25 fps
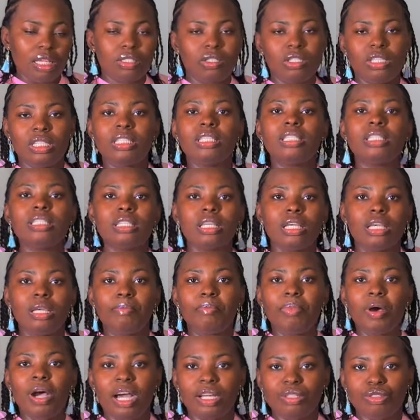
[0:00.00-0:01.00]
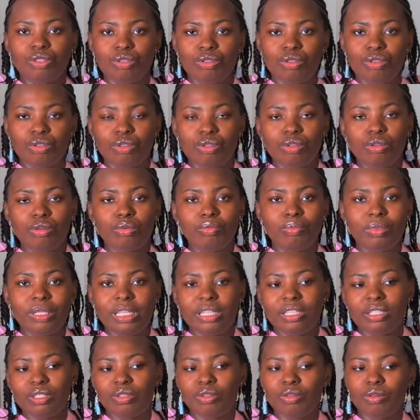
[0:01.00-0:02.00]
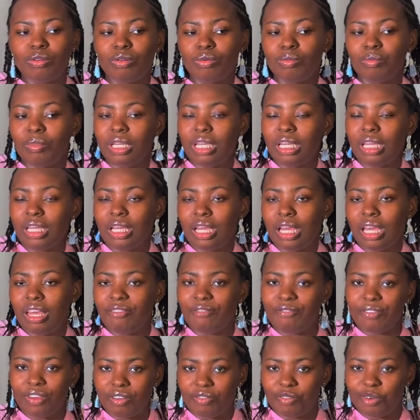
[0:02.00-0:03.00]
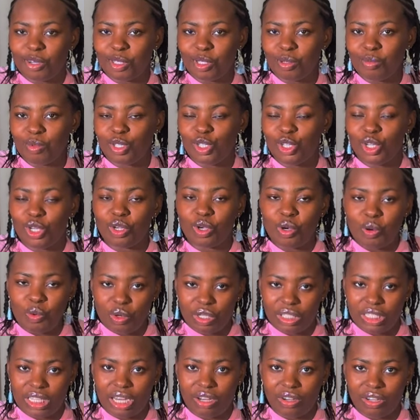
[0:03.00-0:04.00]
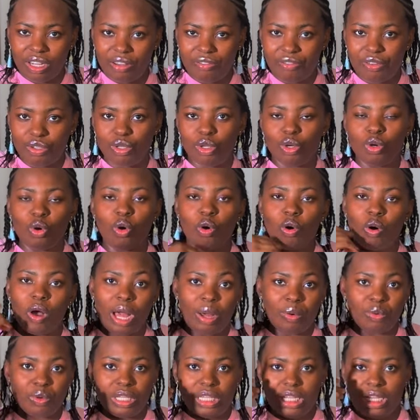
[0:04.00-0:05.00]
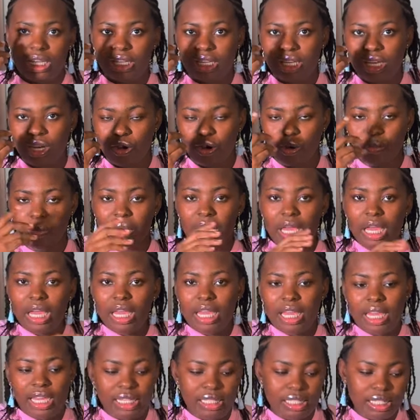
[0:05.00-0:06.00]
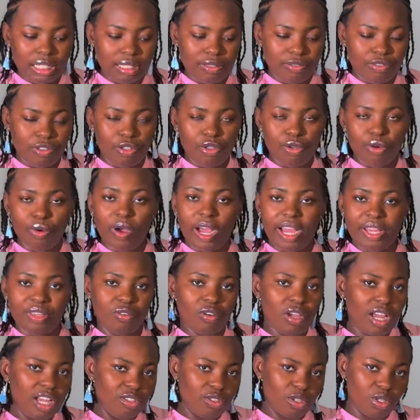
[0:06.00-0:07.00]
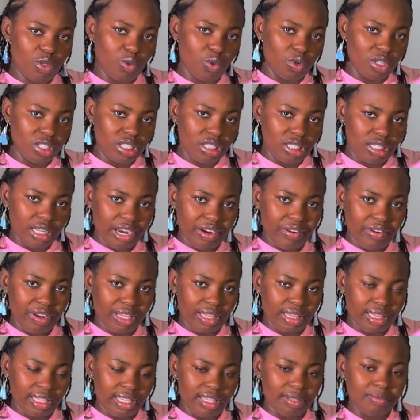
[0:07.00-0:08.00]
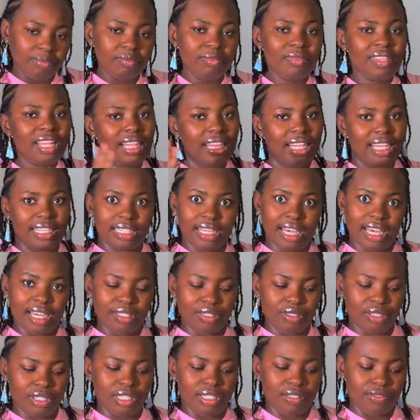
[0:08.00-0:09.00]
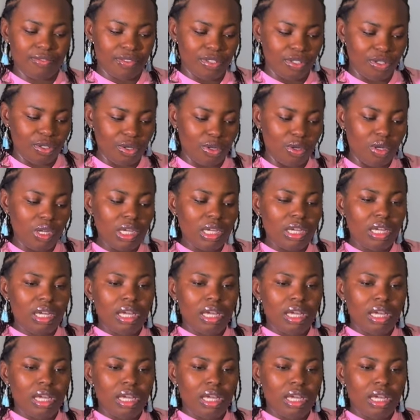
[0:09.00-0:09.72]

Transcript: So this is a part two. Please do me a favor to make sure you go watch that other video, or I will link it up in this video and you can just watch it directly. Let's get into this video.